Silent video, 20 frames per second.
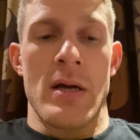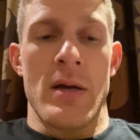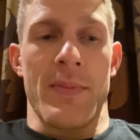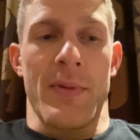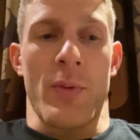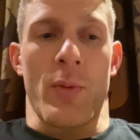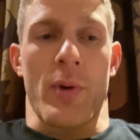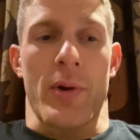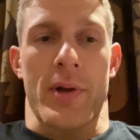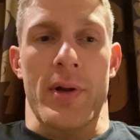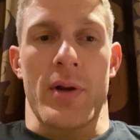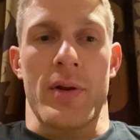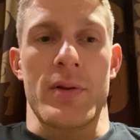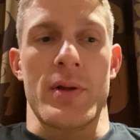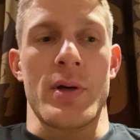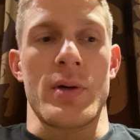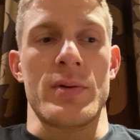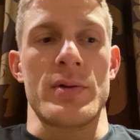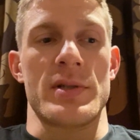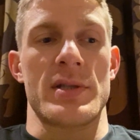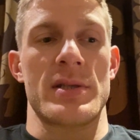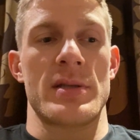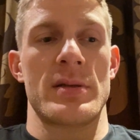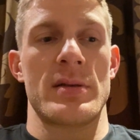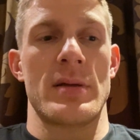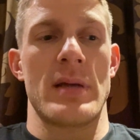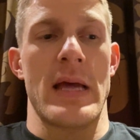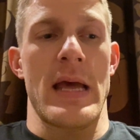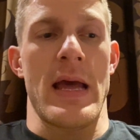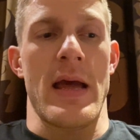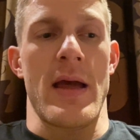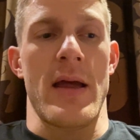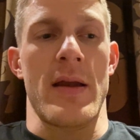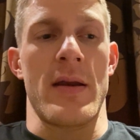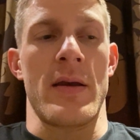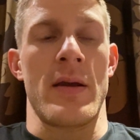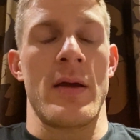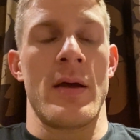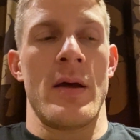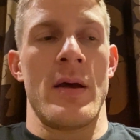Been working on those,
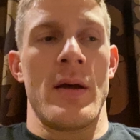and